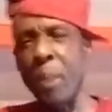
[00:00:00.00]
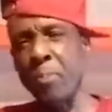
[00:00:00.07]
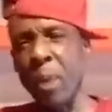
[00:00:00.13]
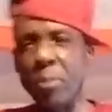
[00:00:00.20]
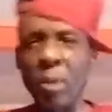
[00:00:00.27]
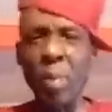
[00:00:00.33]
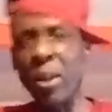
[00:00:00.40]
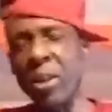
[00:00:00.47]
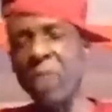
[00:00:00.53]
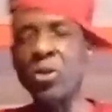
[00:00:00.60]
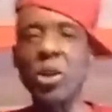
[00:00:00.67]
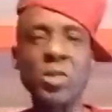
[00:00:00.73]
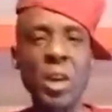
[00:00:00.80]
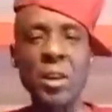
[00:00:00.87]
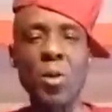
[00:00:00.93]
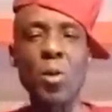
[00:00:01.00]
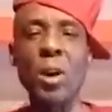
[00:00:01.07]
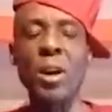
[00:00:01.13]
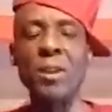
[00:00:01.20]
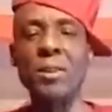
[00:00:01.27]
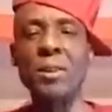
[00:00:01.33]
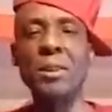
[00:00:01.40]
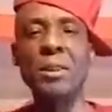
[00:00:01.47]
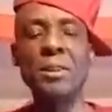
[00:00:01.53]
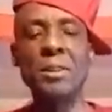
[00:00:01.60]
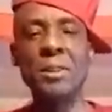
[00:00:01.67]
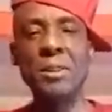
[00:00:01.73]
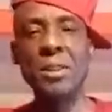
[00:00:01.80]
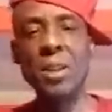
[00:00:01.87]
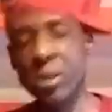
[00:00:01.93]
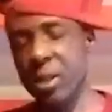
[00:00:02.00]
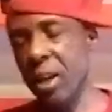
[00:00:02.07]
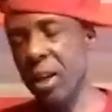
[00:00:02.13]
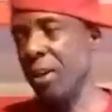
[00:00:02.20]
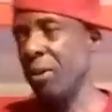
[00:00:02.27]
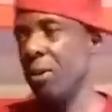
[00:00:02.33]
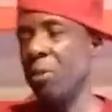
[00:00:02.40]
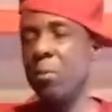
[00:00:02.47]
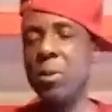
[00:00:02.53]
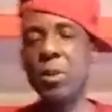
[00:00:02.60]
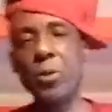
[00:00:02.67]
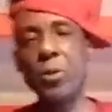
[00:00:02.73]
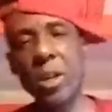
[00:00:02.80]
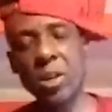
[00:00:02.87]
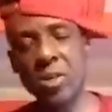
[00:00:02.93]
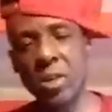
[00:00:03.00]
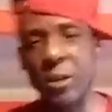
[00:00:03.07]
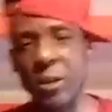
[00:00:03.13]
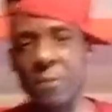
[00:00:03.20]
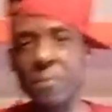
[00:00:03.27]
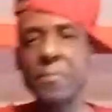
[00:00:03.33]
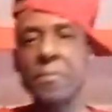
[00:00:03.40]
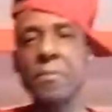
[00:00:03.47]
permanent, That's all. I'm afraid of son.